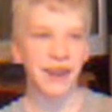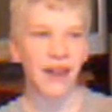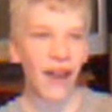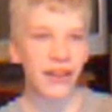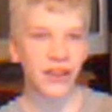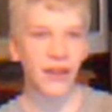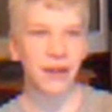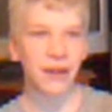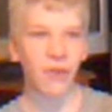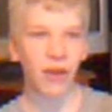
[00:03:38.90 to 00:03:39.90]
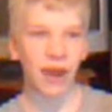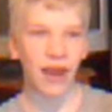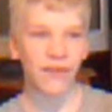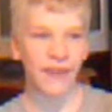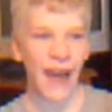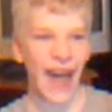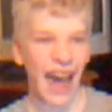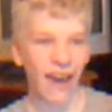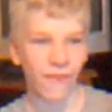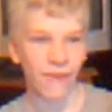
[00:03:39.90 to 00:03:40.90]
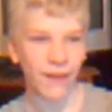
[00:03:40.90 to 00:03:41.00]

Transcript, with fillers: Now I don't anymore and I forgot how.